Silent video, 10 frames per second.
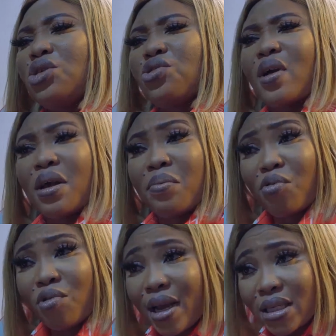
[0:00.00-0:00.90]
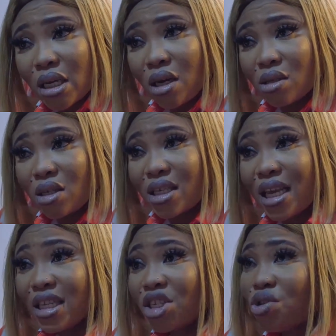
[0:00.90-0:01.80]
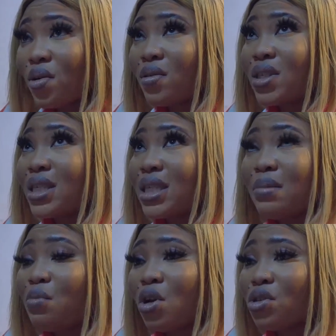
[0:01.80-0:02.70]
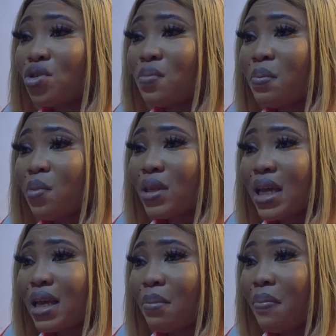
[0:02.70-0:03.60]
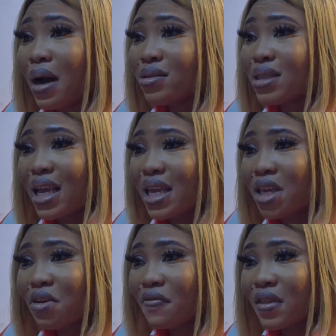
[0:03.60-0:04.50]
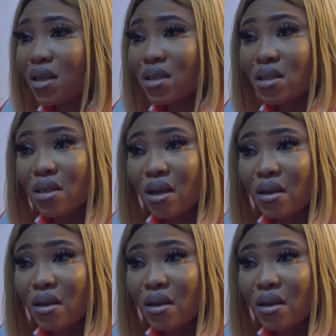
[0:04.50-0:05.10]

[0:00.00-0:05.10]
You are a press court, yet you seem not to be bothered about any of this.